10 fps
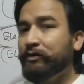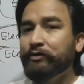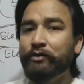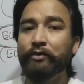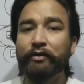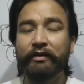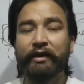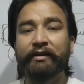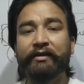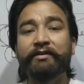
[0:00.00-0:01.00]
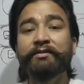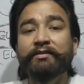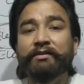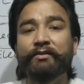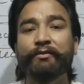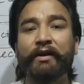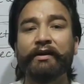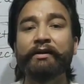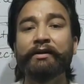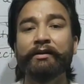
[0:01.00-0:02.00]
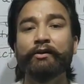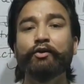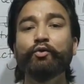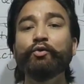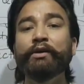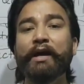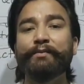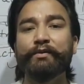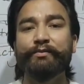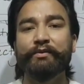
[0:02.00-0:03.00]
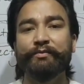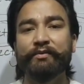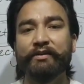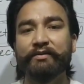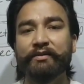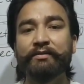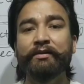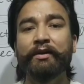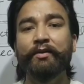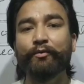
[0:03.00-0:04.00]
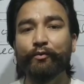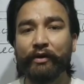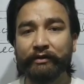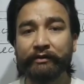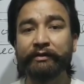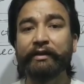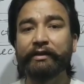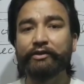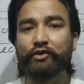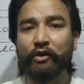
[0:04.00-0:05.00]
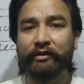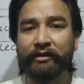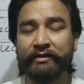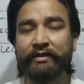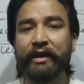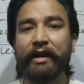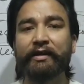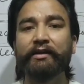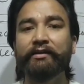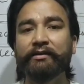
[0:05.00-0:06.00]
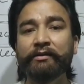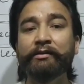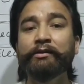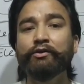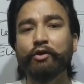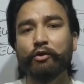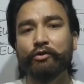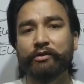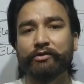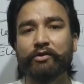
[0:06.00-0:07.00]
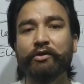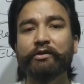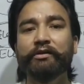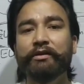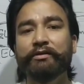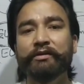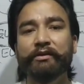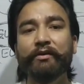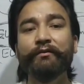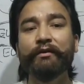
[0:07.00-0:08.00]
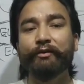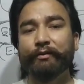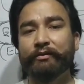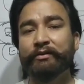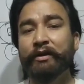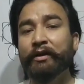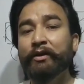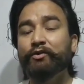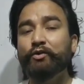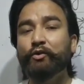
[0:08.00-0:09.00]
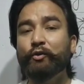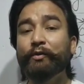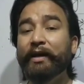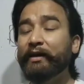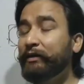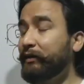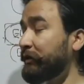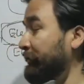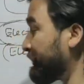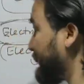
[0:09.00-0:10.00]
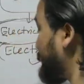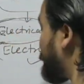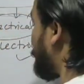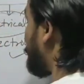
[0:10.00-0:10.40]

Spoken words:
So let us divide two types of substances, one solids and other solutions or in the state of liquids. So you know that in case of